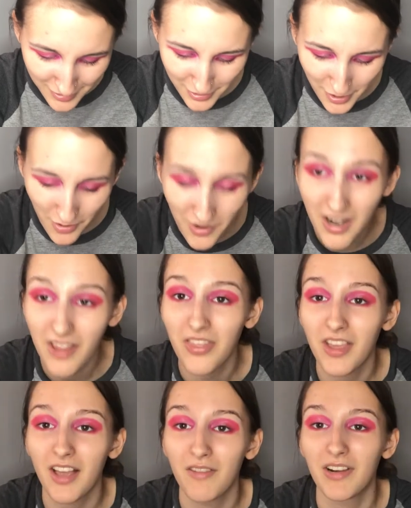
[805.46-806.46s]
Gone. I
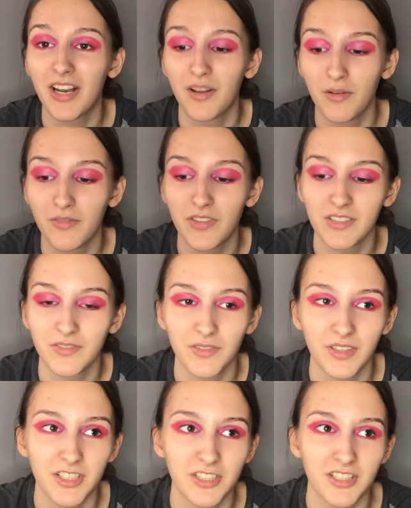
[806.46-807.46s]
think I ran out of this
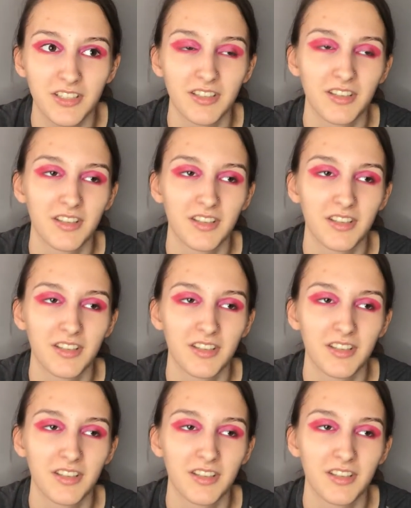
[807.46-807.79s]
foundation.